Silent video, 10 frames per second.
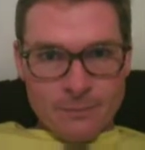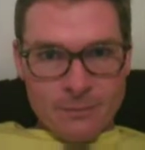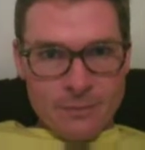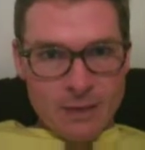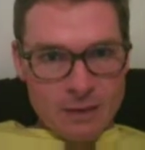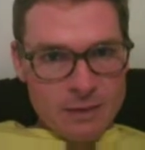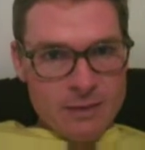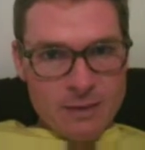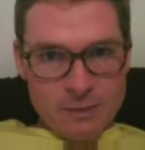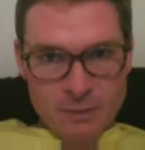That looks
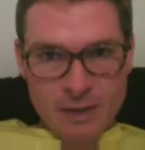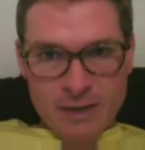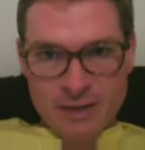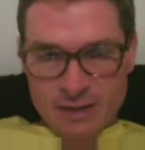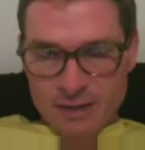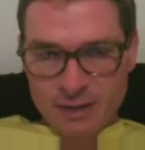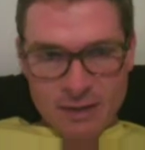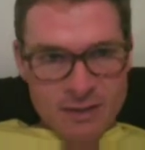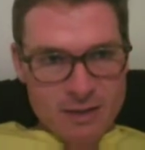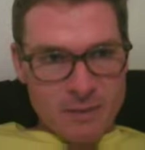like we're backtesting
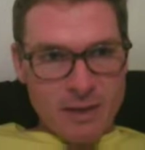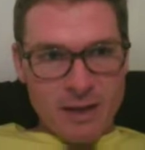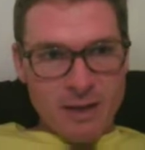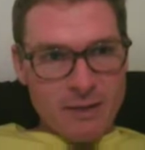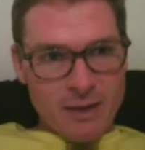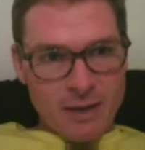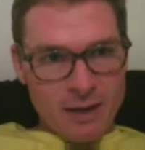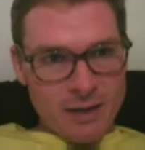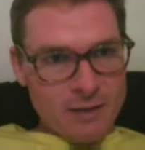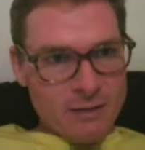and terminating right
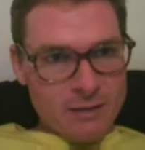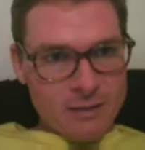now